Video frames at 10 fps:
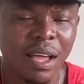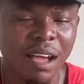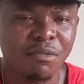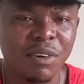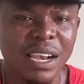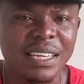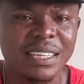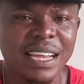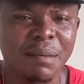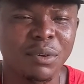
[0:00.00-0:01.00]
I've realized
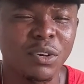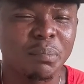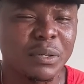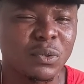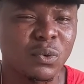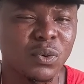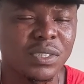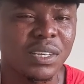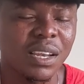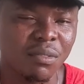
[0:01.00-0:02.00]
that I'm the only person who
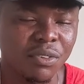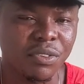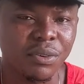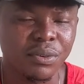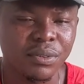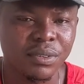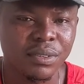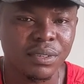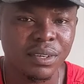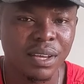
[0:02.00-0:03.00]
is in love with you.
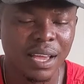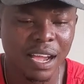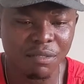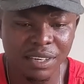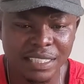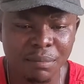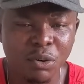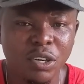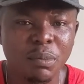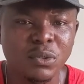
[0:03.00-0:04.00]
I've realized that I'm
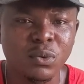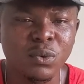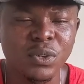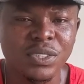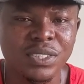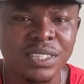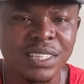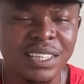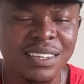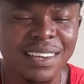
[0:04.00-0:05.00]
the only person who is,
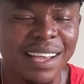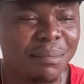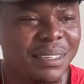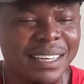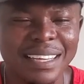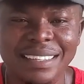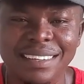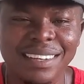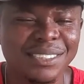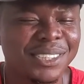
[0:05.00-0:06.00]
I mean,
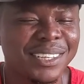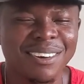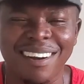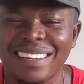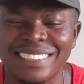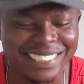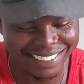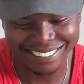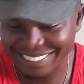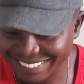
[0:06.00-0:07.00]
like literally crashing.